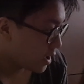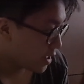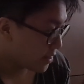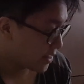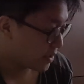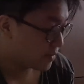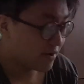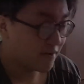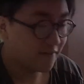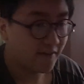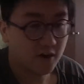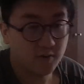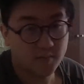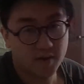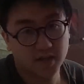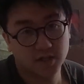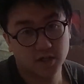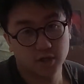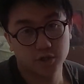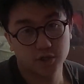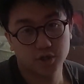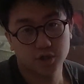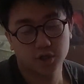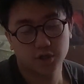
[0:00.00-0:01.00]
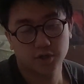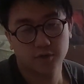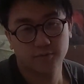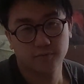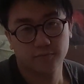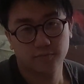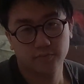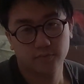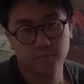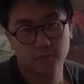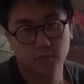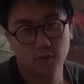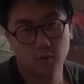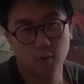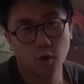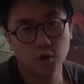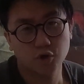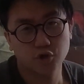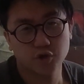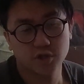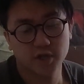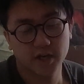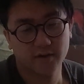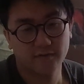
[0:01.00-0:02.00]
that's my final message. I
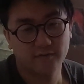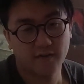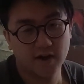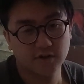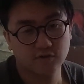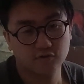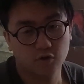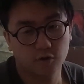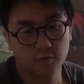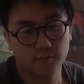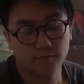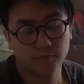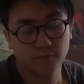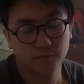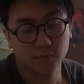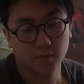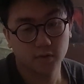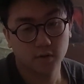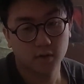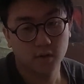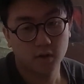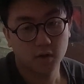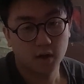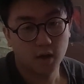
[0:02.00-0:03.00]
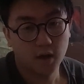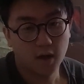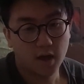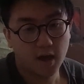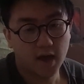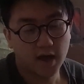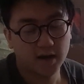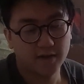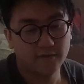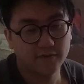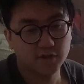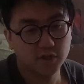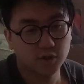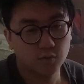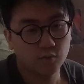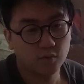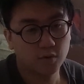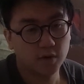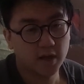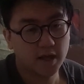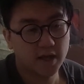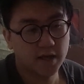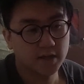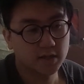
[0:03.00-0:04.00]
want you to take advice from. And if
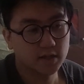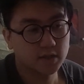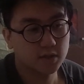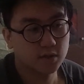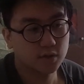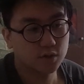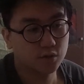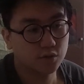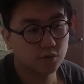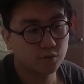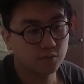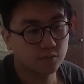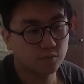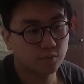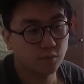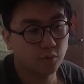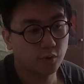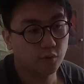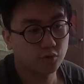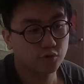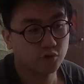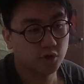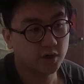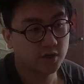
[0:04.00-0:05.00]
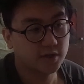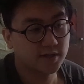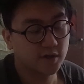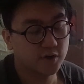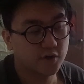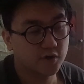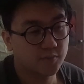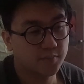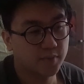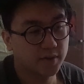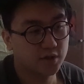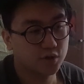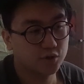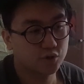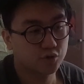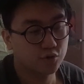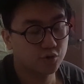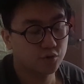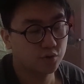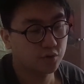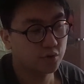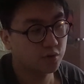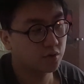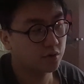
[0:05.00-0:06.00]
someone is trying to tell you the bitter
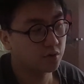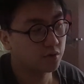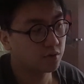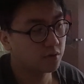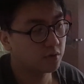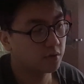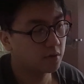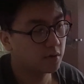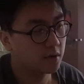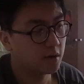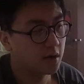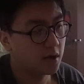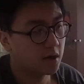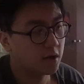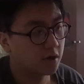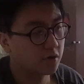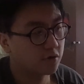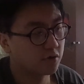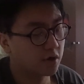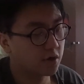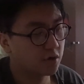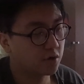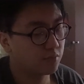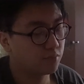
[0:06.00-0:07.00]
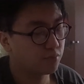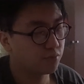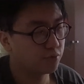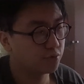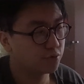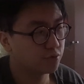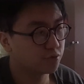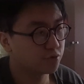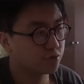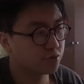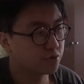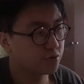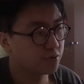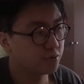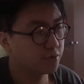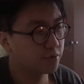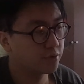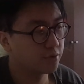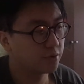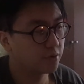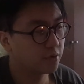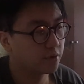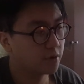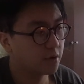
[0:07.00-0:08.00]
truth, or the brutal truth,
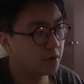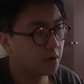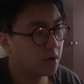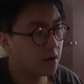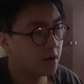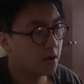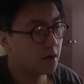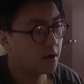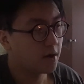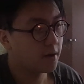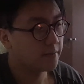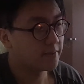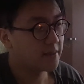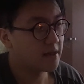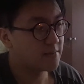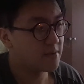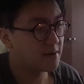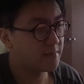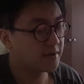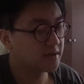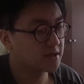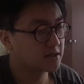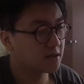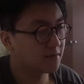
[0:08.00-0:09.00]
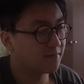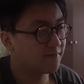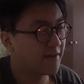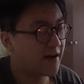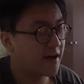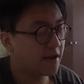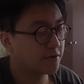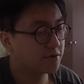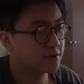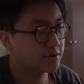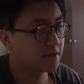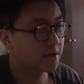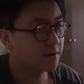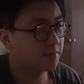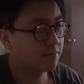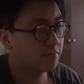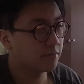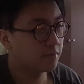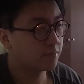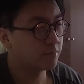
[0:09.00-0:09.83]
there might be some value to them,